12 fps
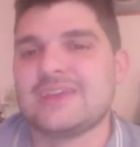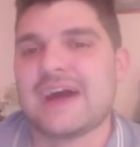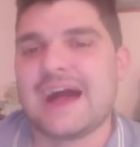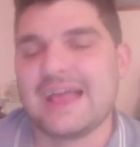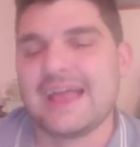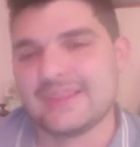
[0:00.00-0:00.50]
The
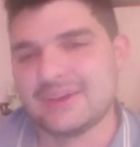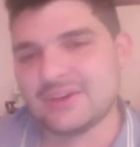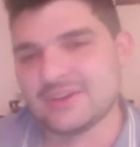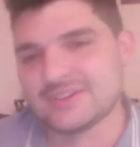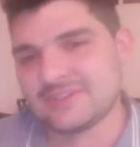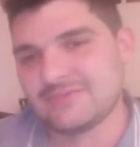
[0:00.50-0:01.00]

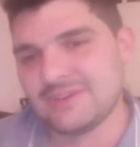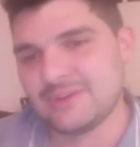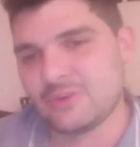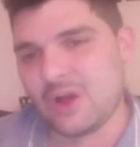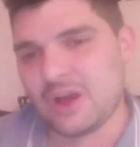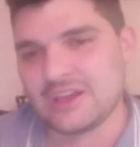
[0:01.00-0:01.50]
Highlanders defeat
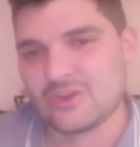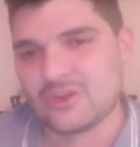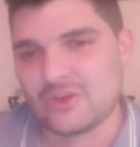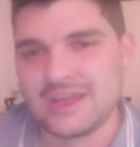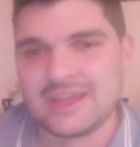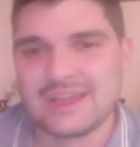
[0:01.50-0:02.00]
Rocky
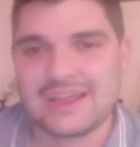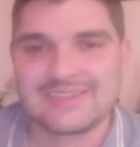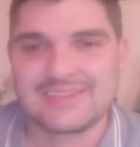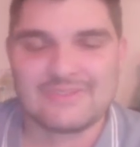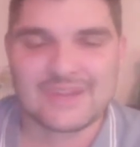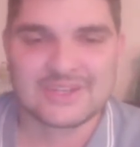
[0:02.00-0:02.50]
Creek and get
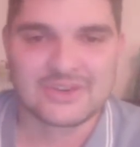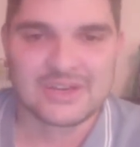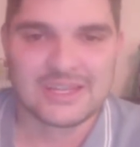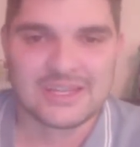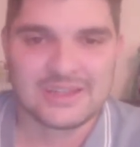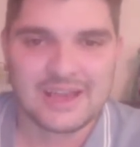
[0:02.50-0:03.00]
the
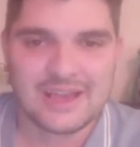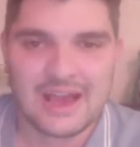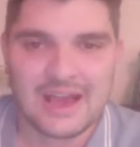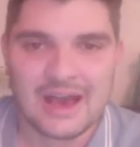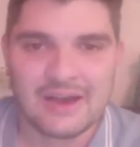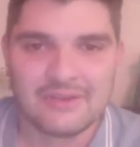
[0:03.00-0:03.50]
victory
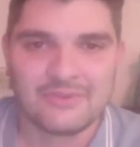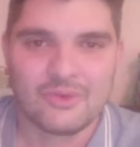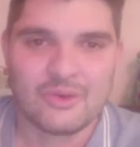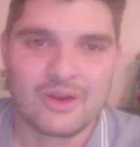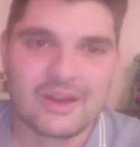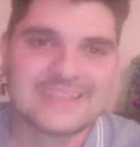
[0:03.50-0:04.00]

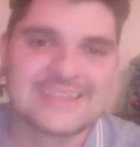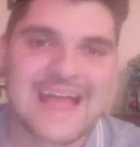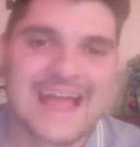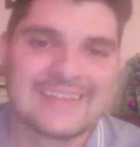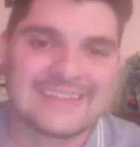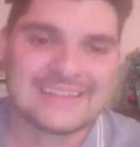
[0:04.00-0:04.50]
for East
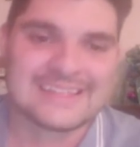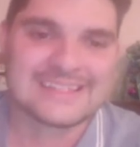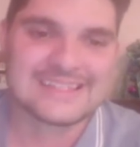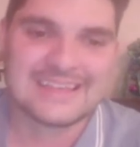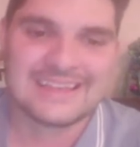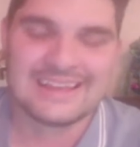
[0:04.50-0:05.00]

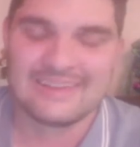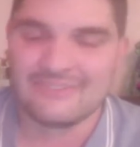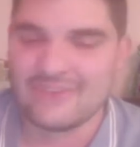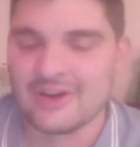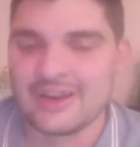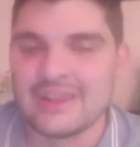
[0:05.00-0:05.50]
Highlands in a
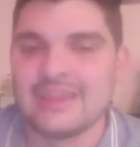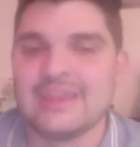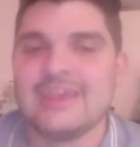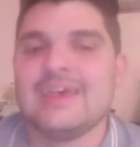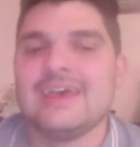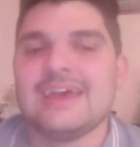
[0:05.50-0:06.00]
very
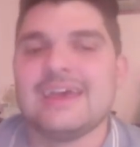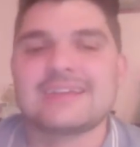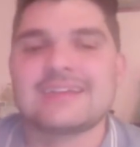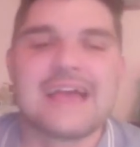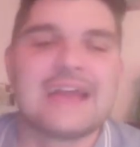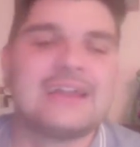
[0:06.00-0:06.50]

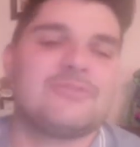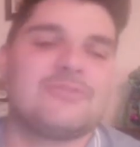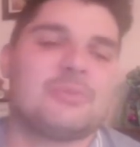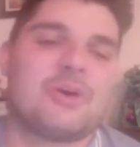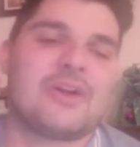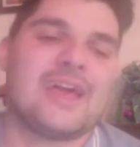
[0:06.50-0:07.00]
exciting
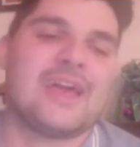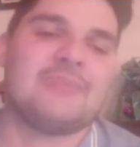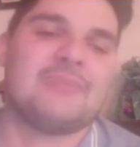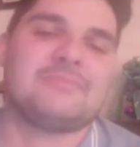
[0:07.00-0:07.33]
football game